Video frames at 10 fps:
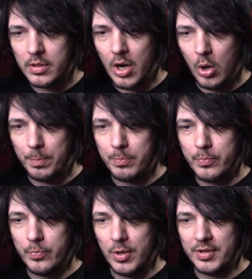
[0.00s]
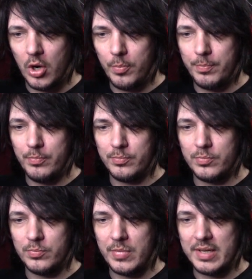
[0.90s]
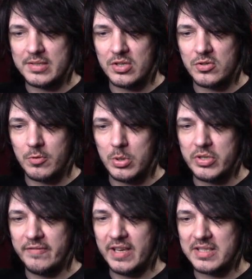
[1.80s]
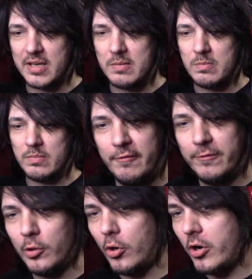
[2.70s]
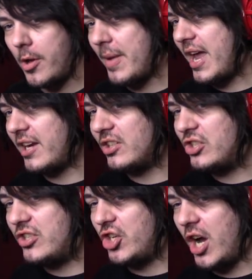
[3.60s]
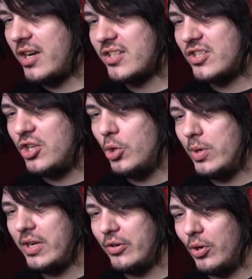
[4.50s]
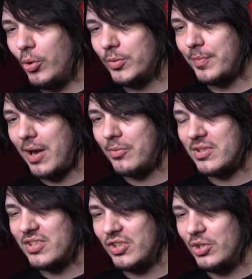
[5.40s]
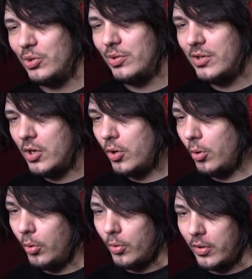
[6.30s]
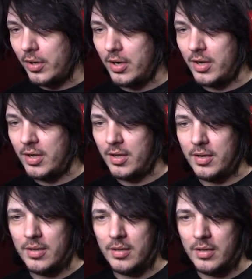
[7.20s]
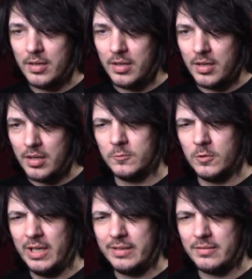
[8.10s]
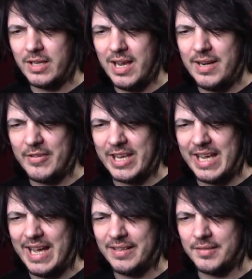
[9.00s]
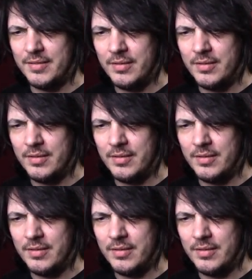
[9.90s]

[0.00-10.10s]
Nope, nope, that's just roach infested. Florida man chugs two year old Mountain Dew, or what kind of a cat?